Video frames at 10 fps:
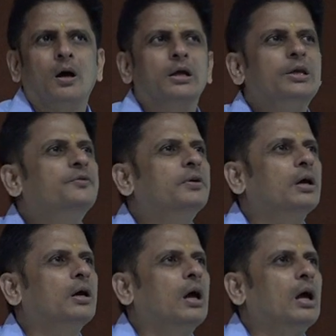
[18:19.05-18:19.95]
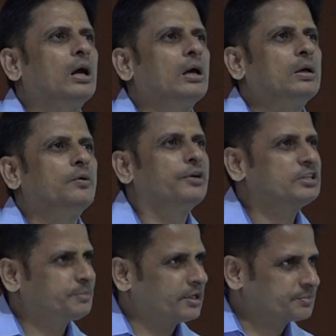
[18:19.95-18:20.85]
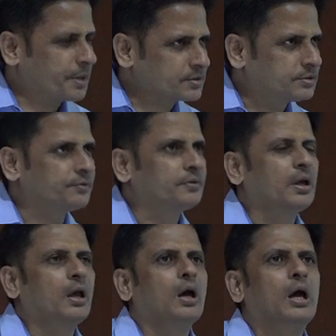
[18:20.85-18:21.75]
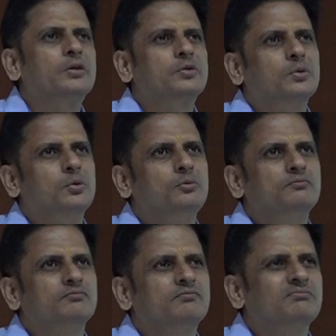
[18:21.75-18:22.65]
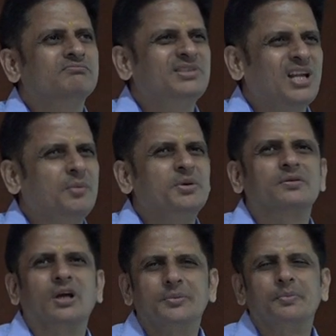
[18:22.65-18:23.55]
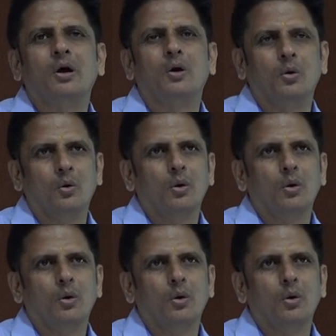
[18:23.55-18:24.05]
give a fresh perspective as to time is right now